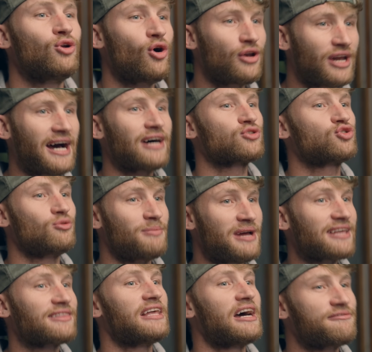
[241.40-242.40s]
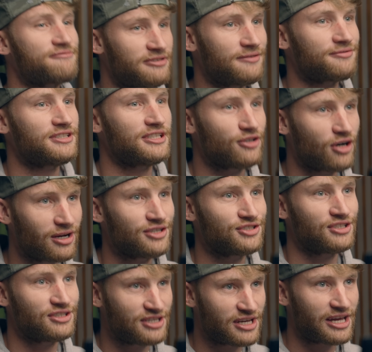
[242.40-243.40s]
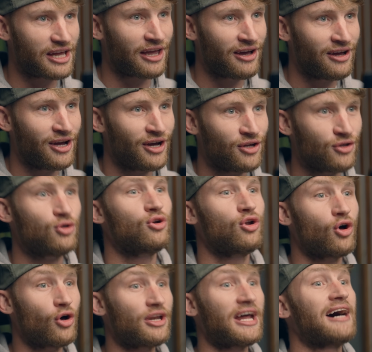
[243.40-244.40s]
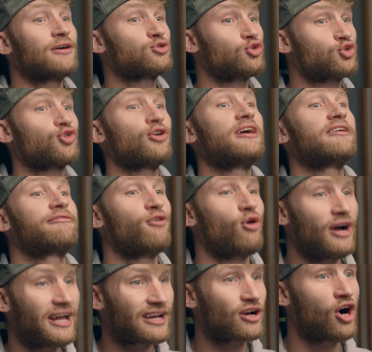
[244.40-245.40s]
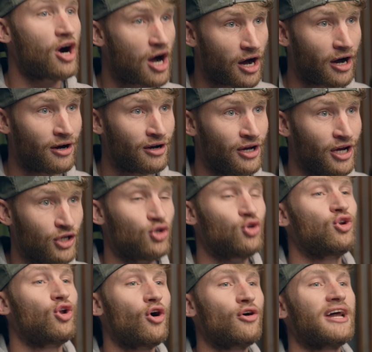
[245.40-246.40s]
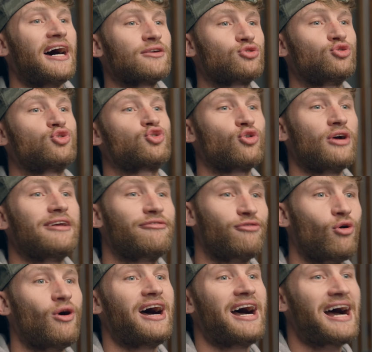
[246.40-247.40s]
learn how to make that $50 a day. You learn how to trade for a car. You learn how to trade for a